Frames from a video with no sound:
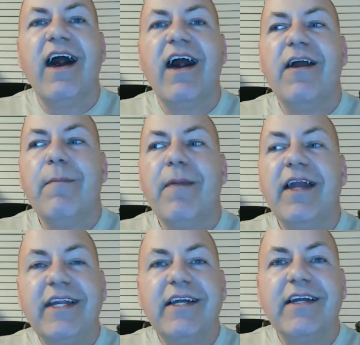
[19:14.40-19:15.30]

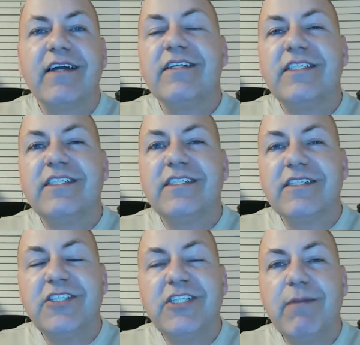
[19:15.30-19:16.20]
I needed to
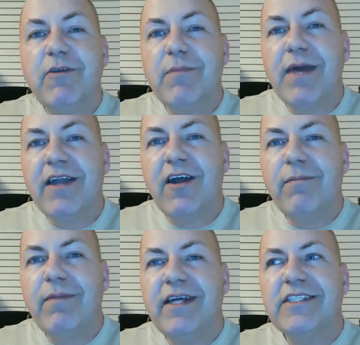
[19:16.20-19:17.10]
shampoo my
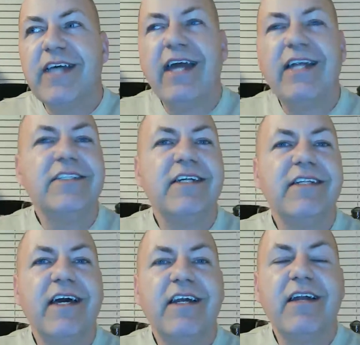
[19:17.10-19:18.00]
carpets. I hadn't
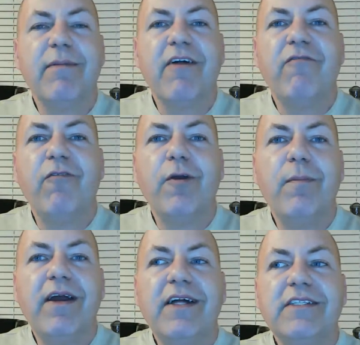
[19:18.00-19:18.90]
done that in about 4
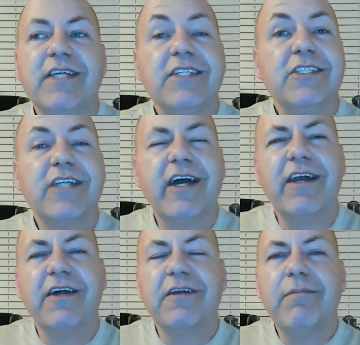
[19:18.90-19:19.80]
months. I just got
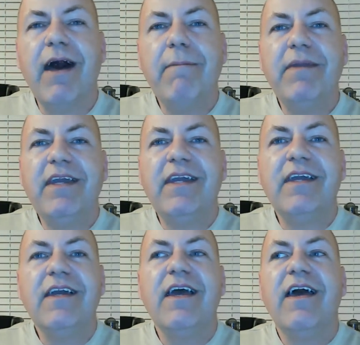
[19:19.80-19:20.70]
another
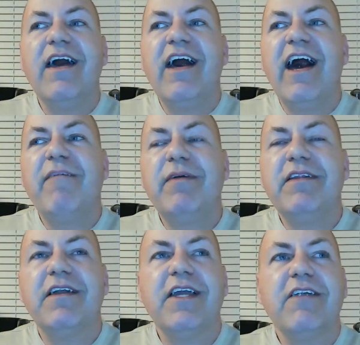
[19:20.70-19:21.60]
puppy. I've
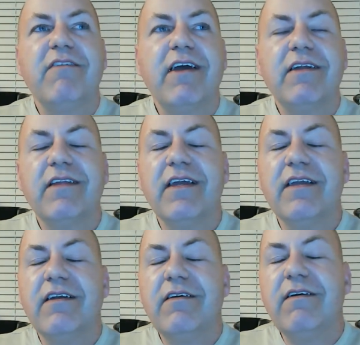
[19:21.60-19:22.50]
been looking around
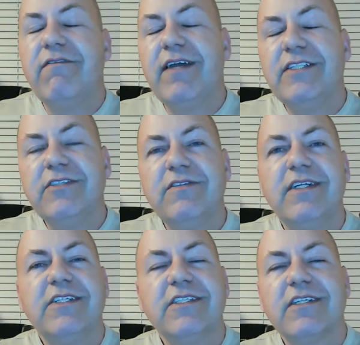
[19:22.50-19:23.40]
like, oh, if I do
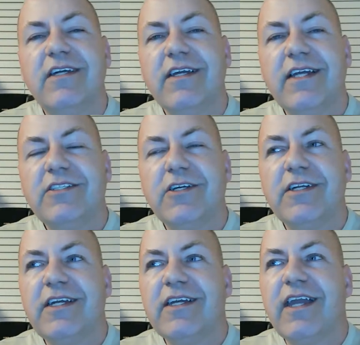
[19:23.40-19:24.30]
it, it's just going to get
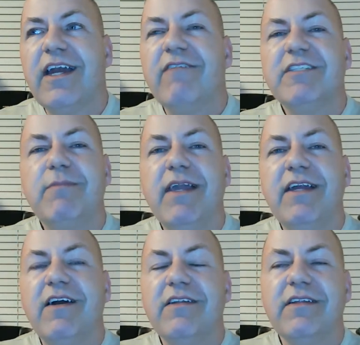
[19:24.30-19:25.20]
dirty again. I was
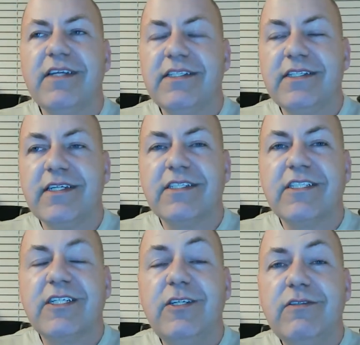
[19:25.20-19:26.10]
making all of these
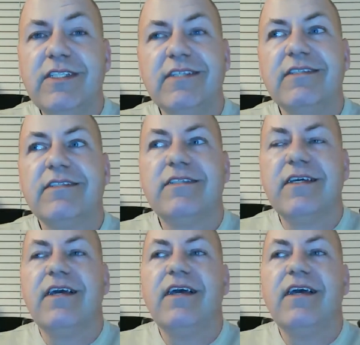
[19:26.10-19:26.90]
excuses.